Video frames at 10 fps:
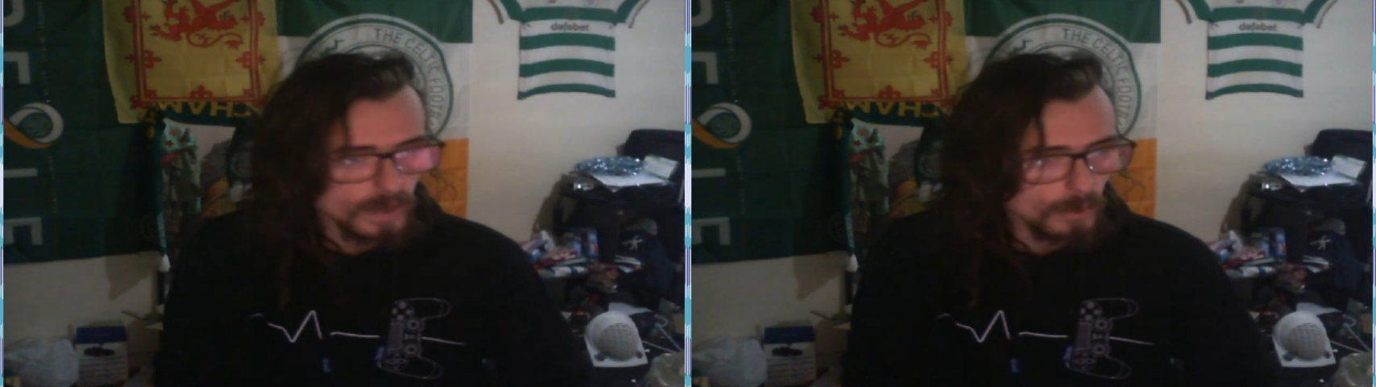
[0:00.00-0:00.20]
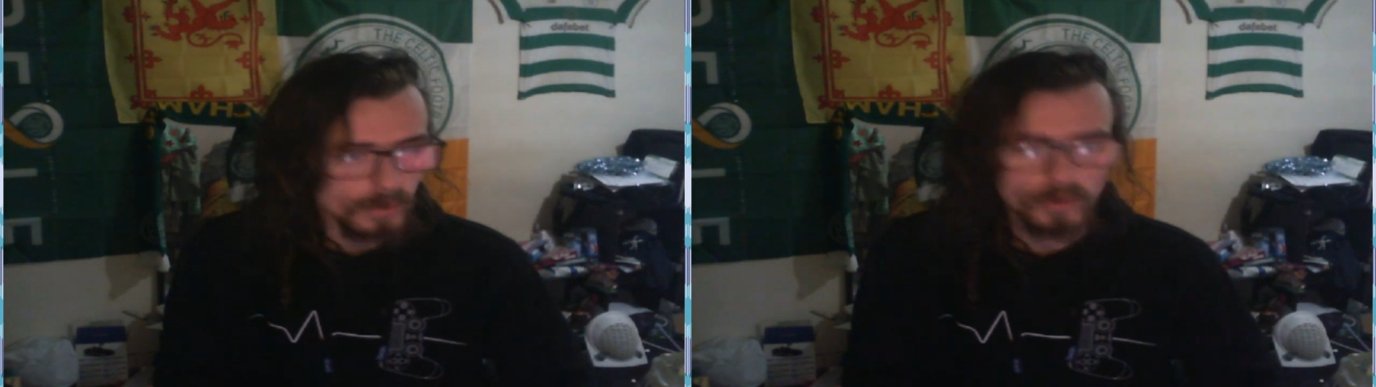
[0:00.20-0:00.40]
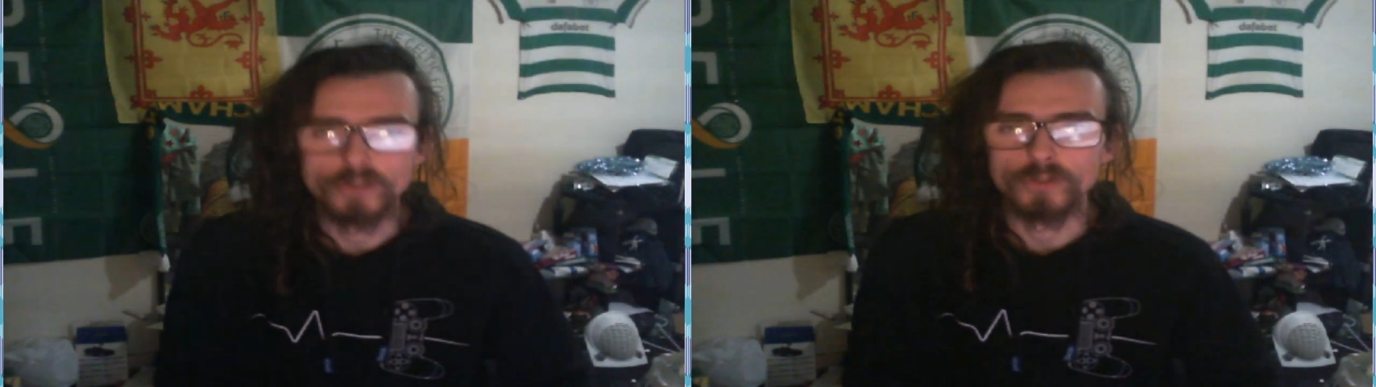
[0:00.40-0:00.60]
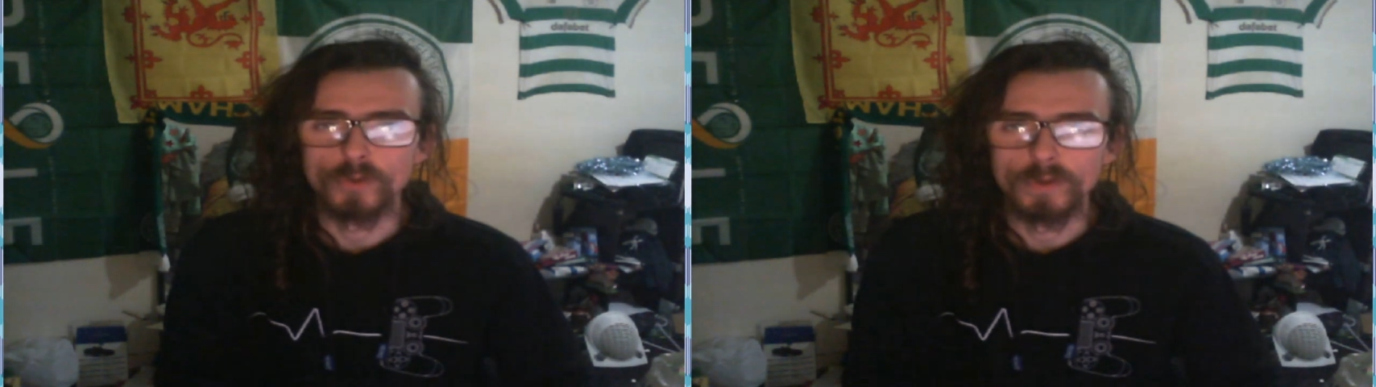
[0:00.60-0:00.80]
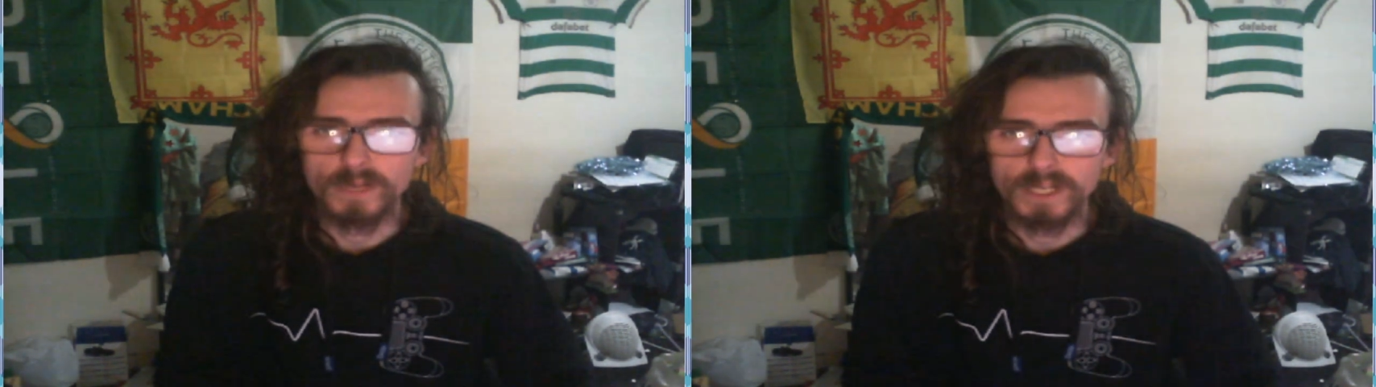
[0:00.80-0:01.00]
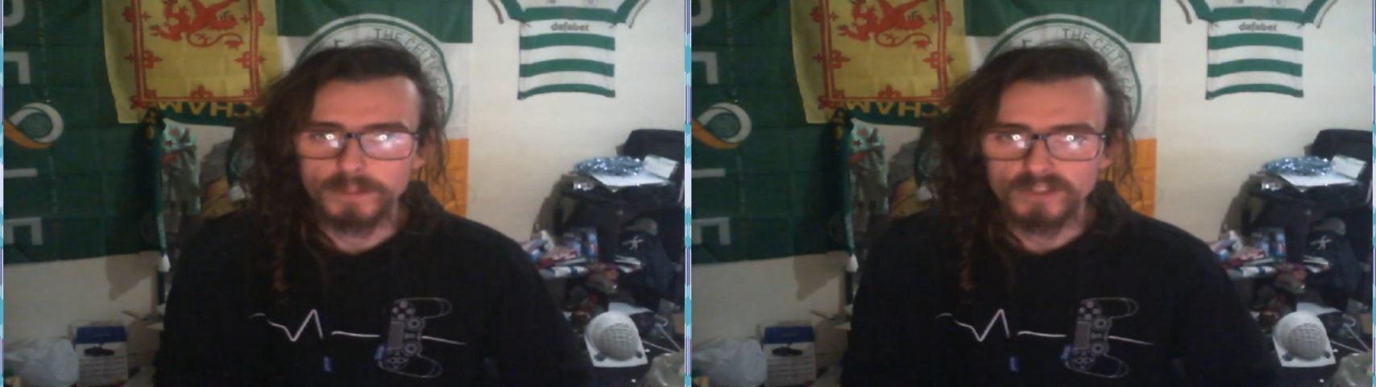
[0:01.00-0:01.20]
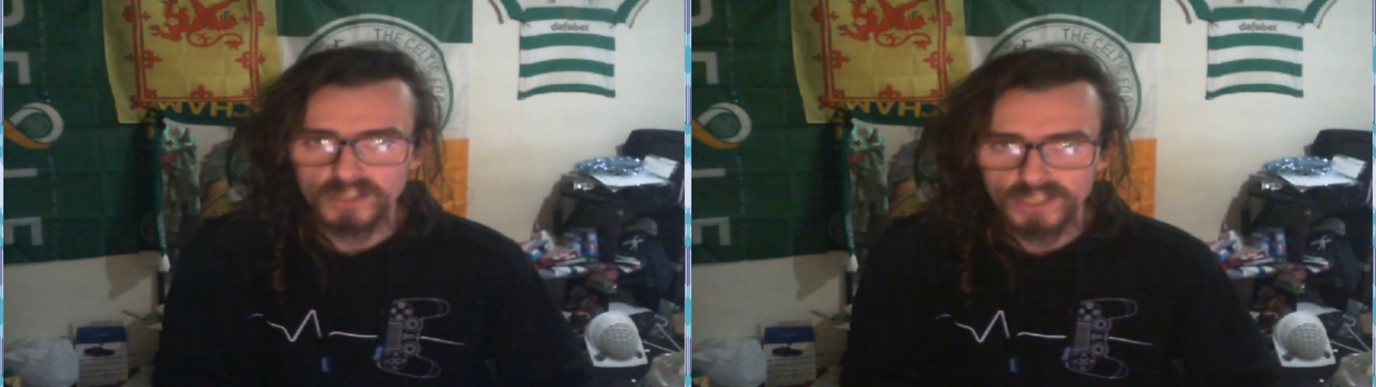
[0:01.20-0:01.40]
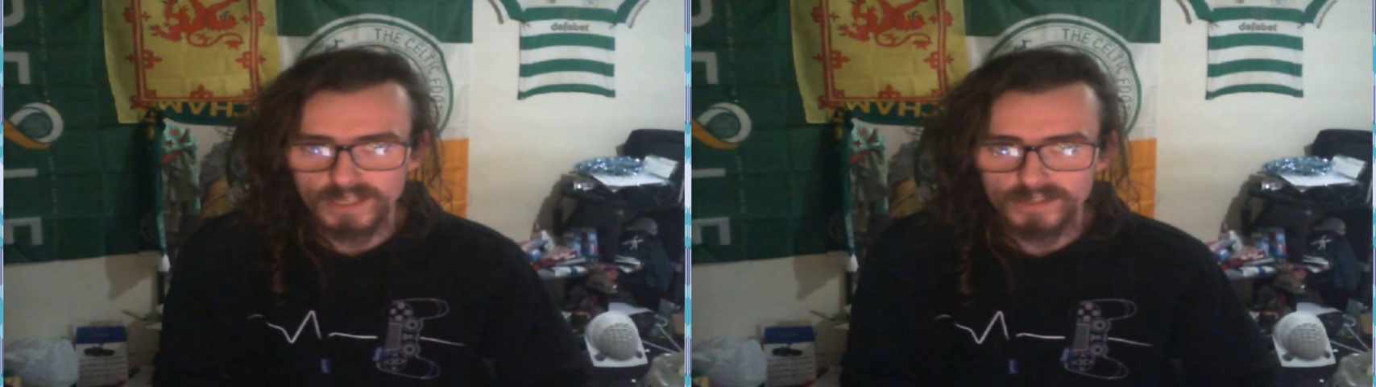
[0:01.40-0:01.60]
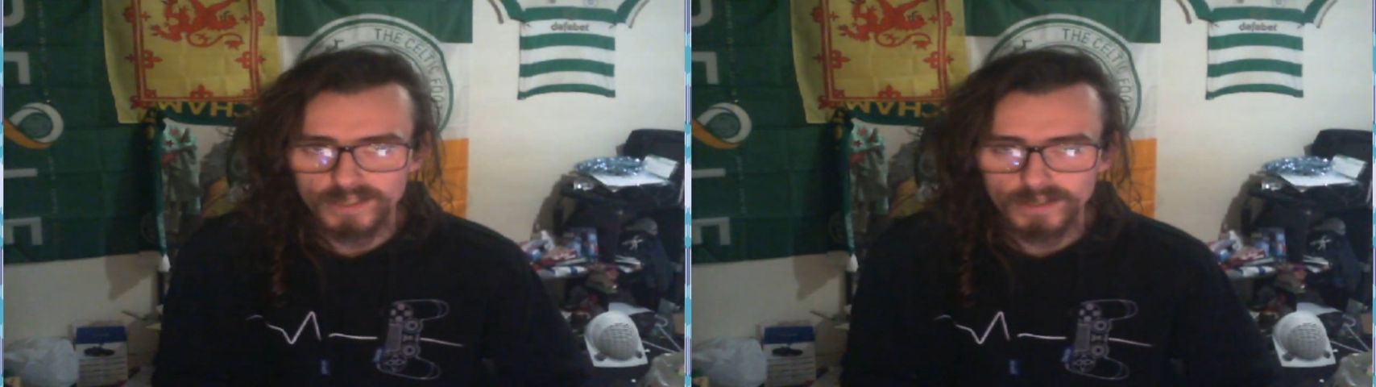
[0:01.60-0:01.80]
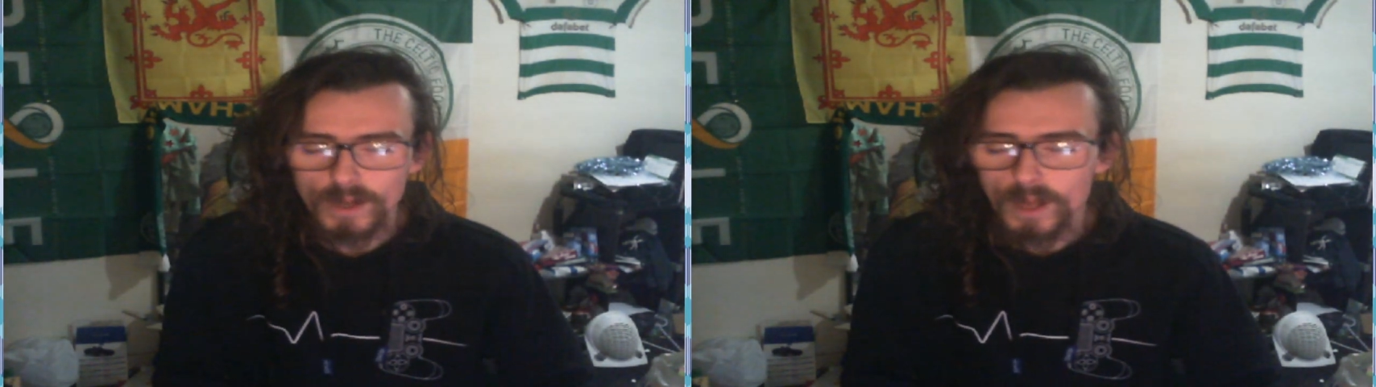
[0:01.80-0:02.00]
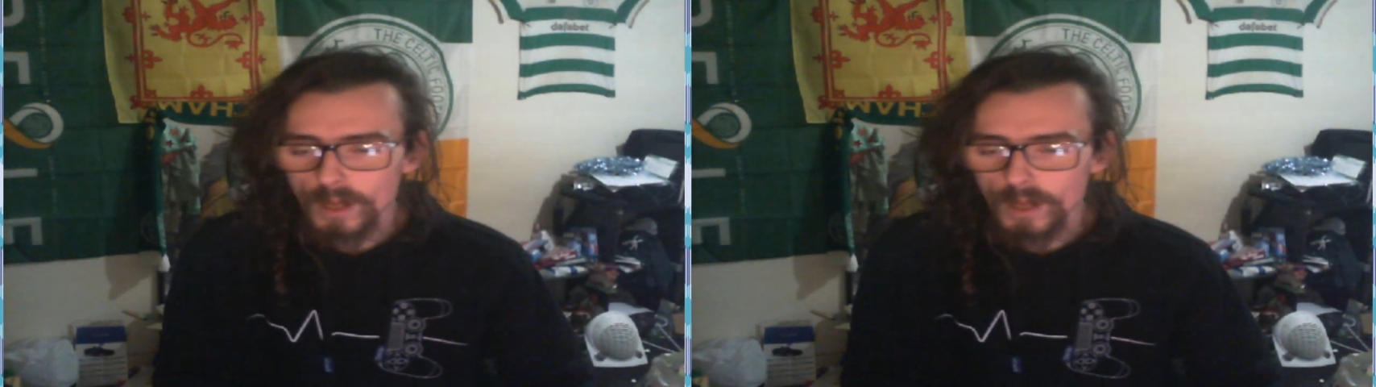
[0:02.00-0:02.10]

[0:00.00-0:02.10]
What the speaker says: How are yous doing? My name is Kikasian.